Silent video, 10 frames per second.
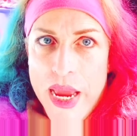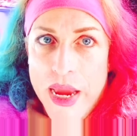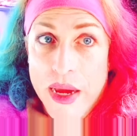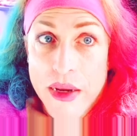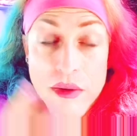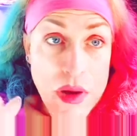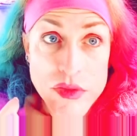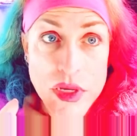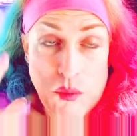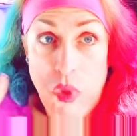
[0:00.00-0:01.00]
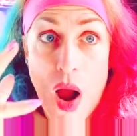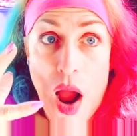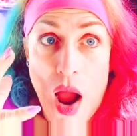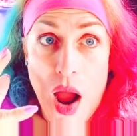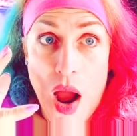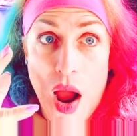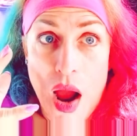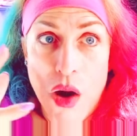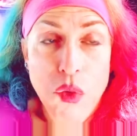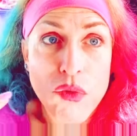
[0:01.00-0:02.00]
And I was like, whoa,
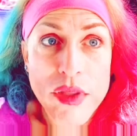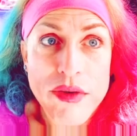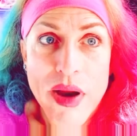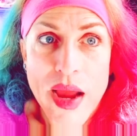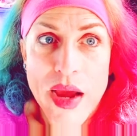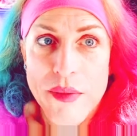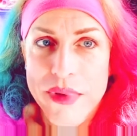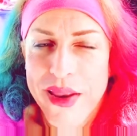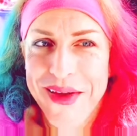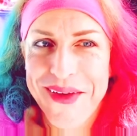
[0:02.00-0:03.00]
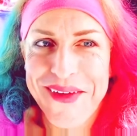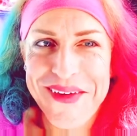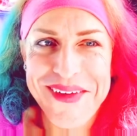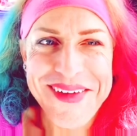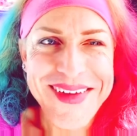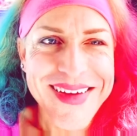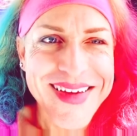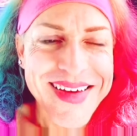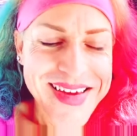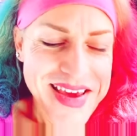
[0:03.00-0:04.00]
holy crap.
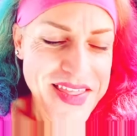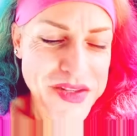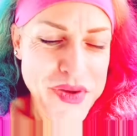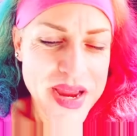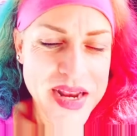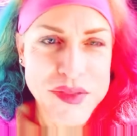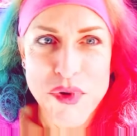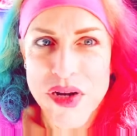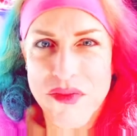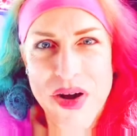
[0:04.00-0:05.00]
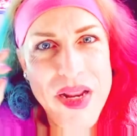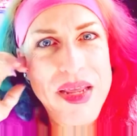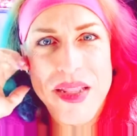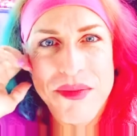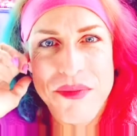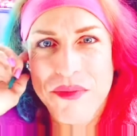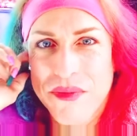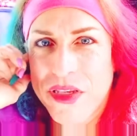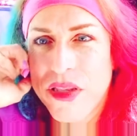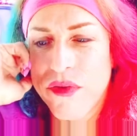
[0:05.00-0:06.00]
And that's why I got his book and read it and
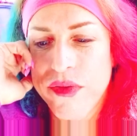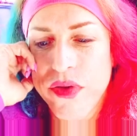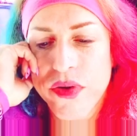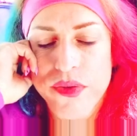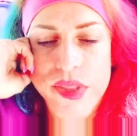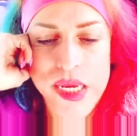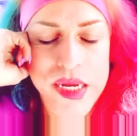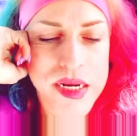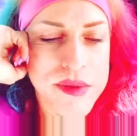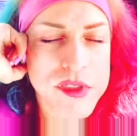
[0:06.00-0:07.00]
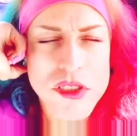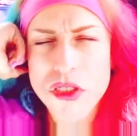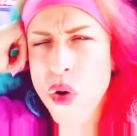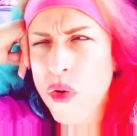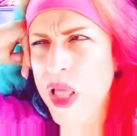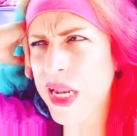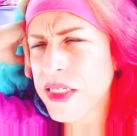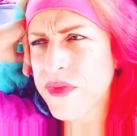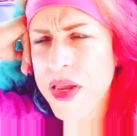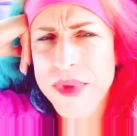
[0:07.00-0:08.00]
did the review and everything. And I'm so glad
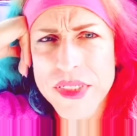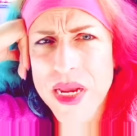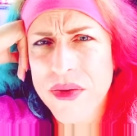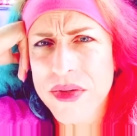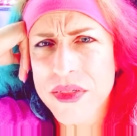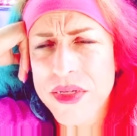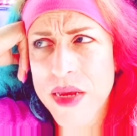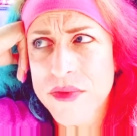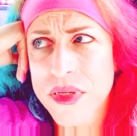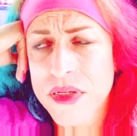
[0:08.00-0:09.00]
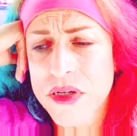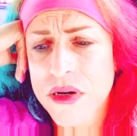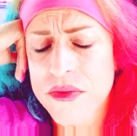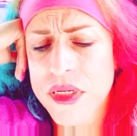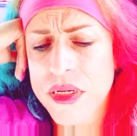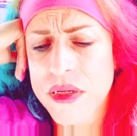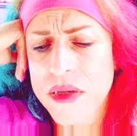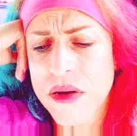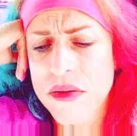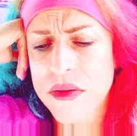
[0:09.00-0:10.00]
he's famous now. He just absolutely deserves it.
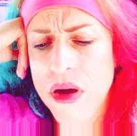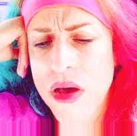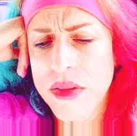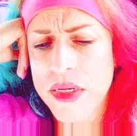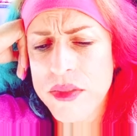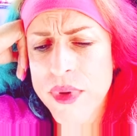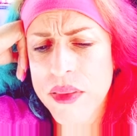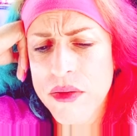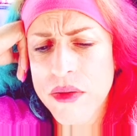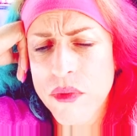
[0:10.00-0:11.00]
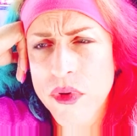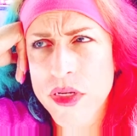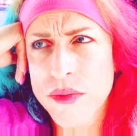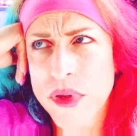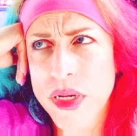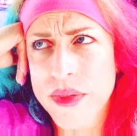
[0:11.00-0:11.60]
All that he's been through and the work he's put in.